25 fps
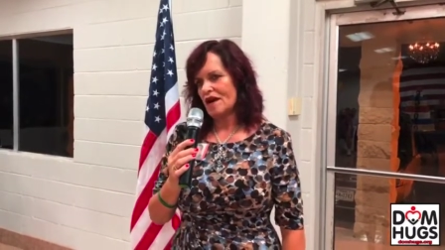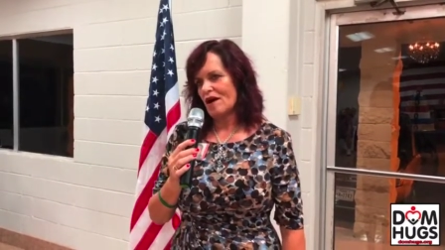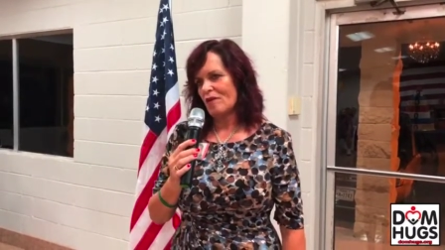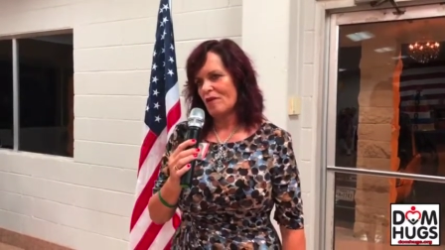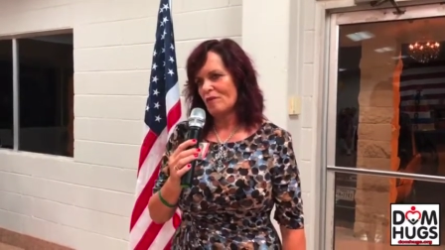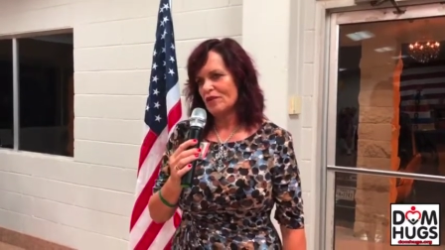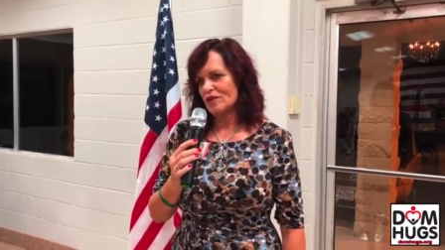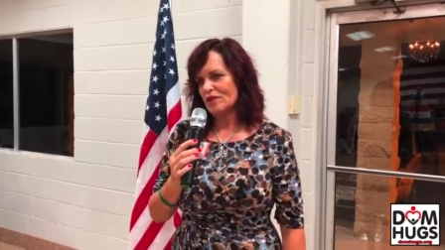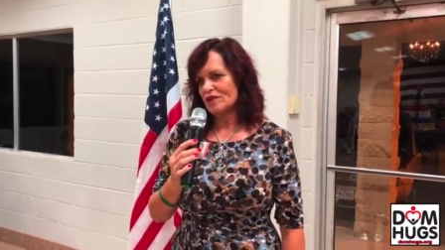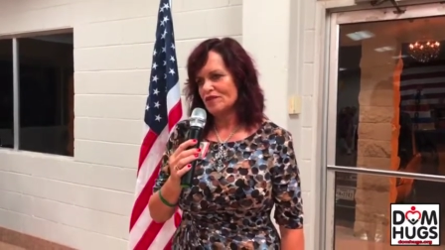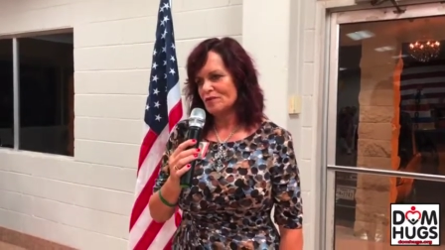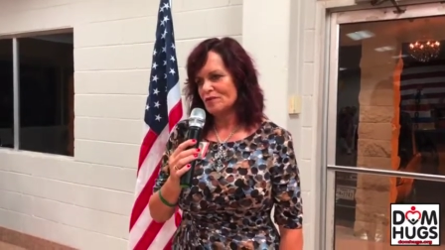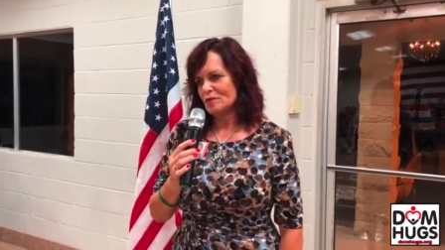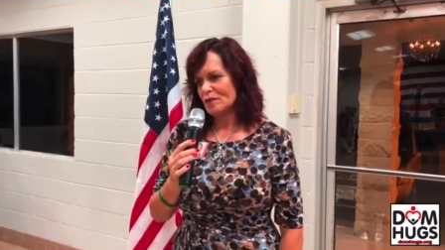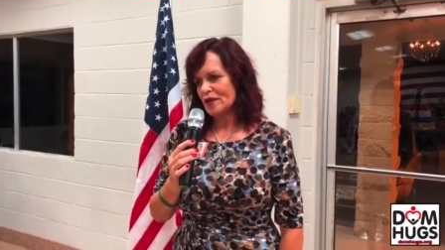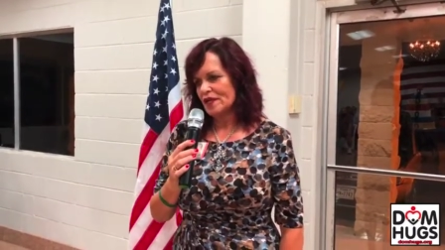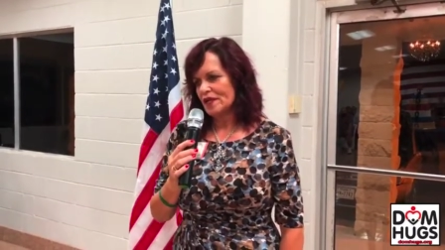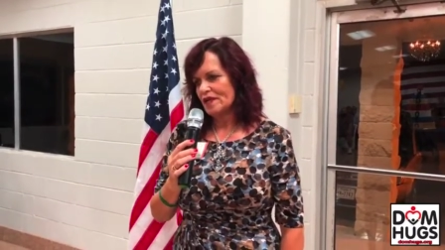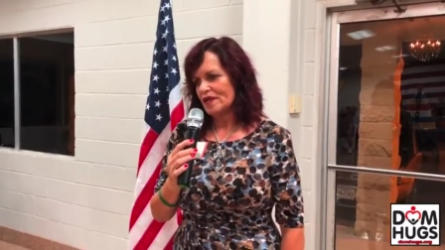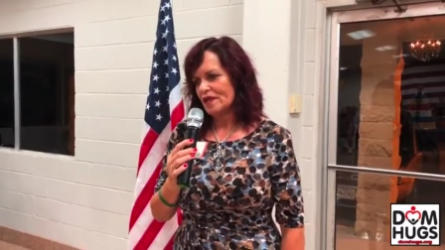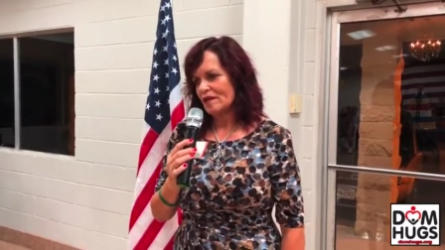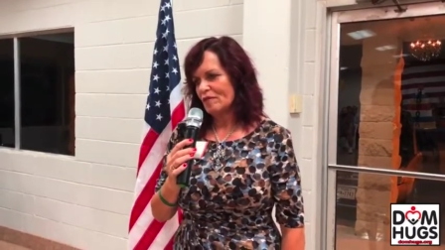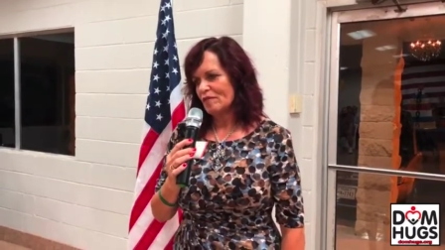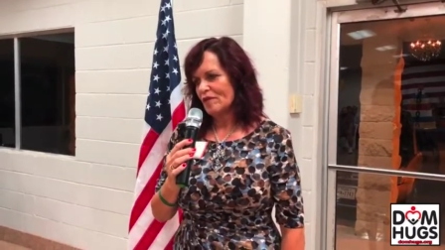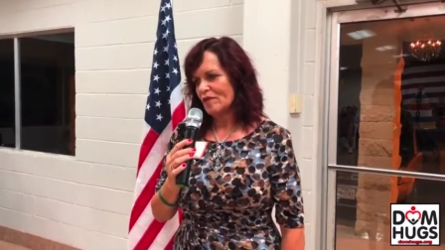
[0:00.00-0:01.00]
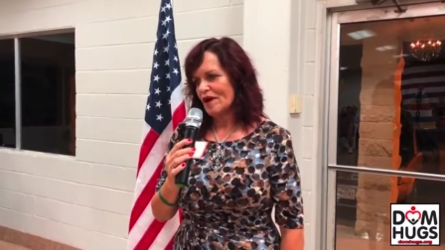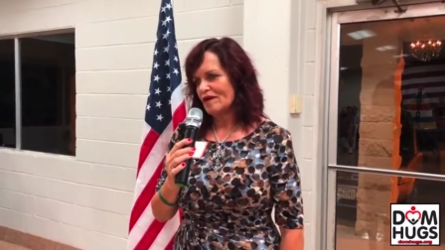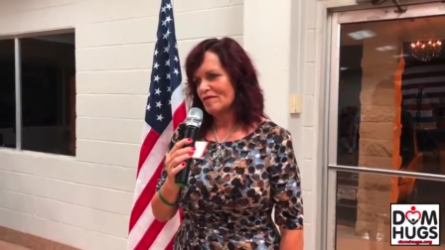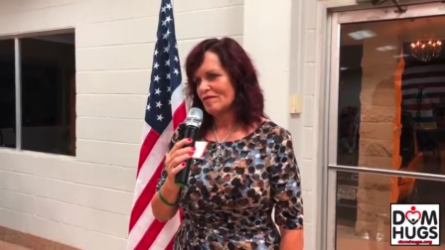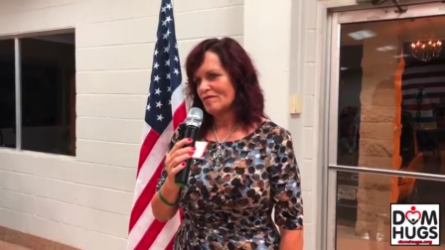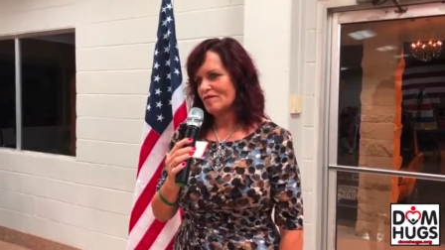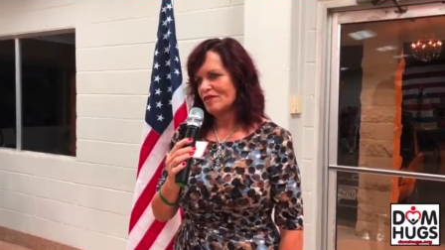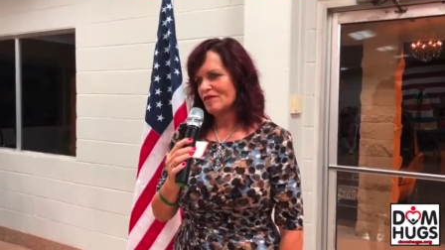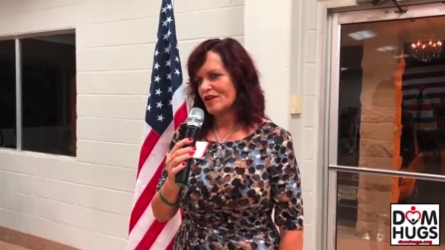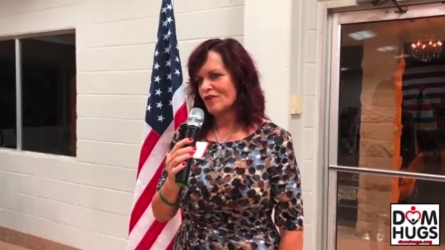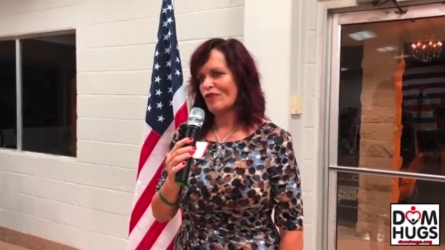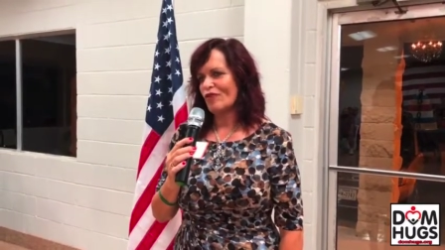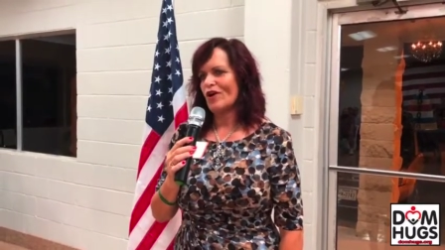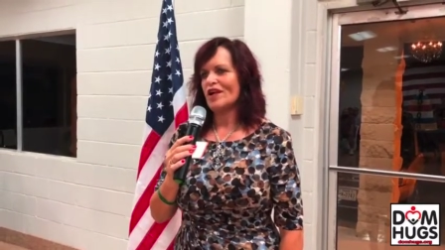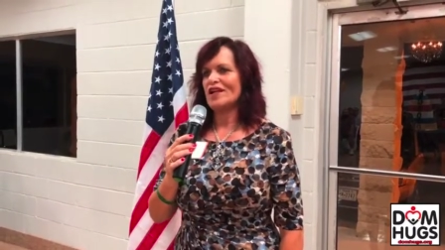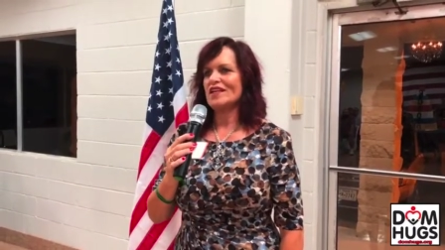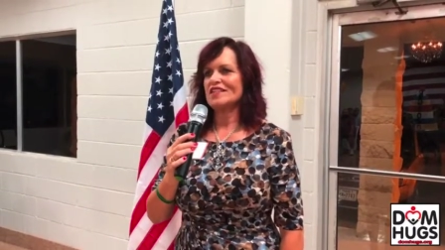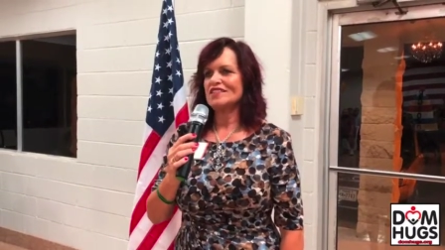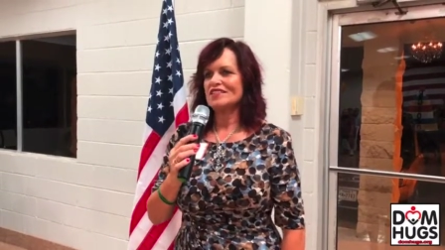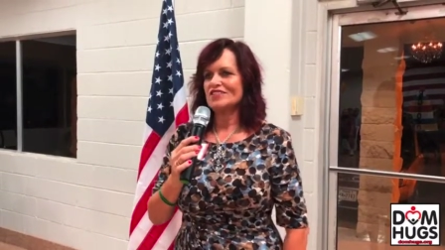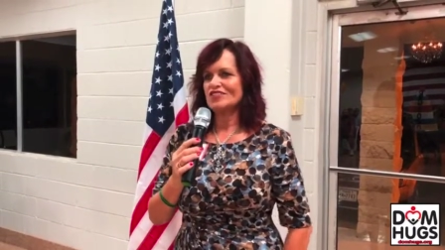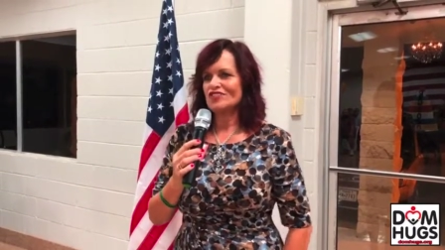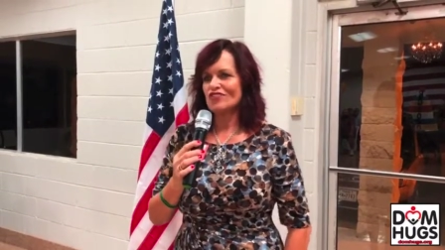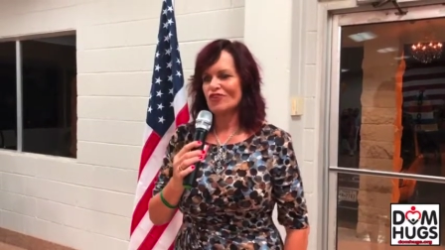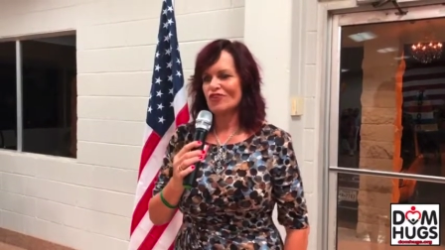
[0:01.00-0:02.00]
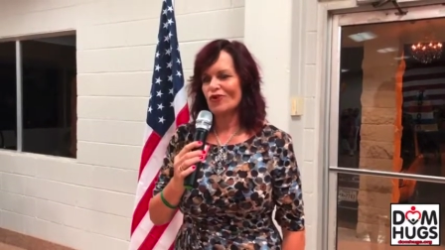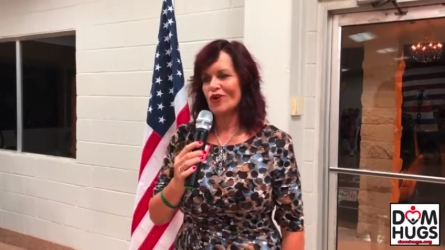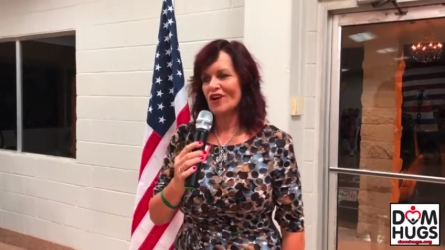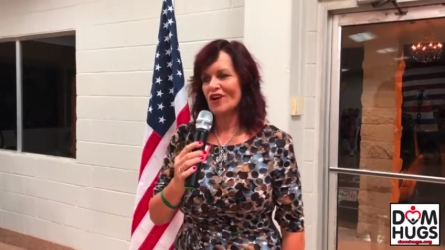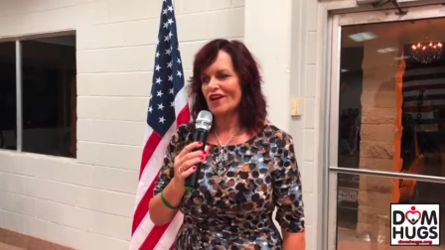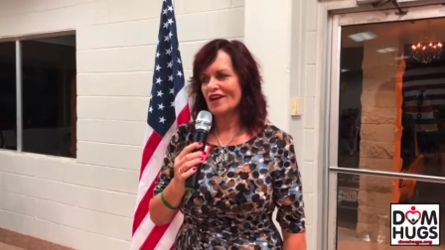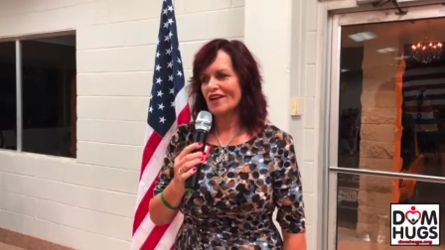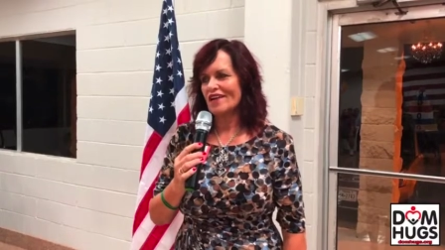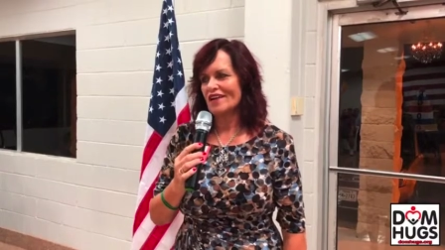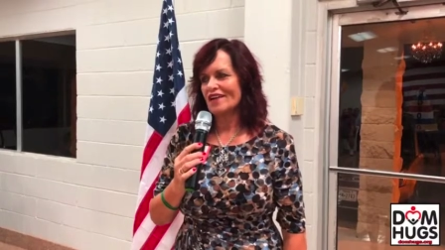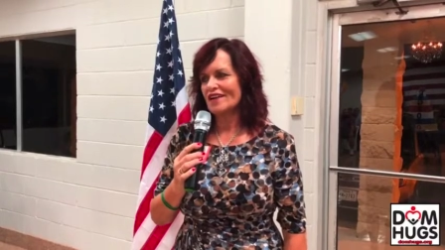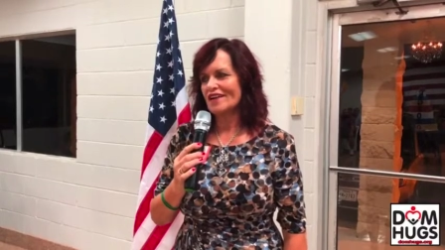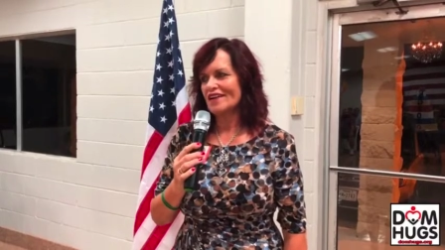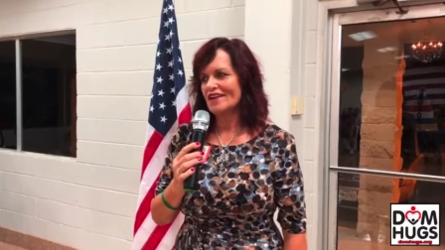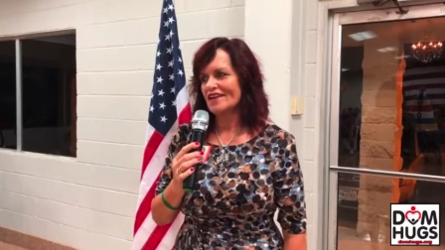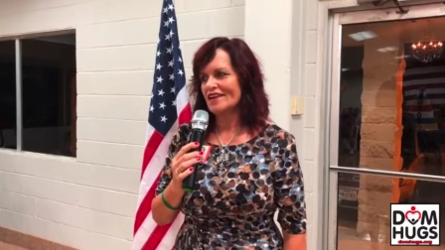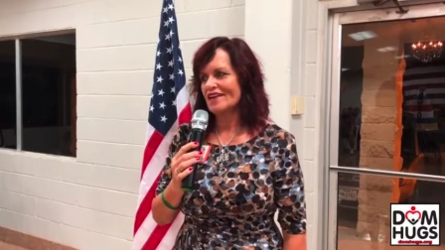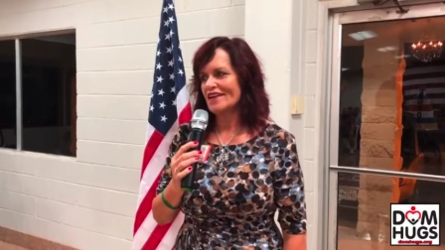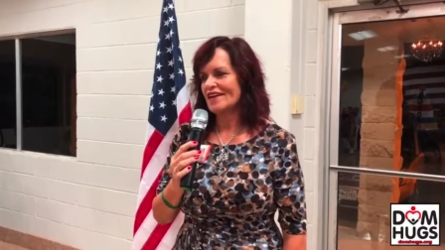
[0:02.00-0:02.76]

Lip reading: accomplishment and my greatest joy.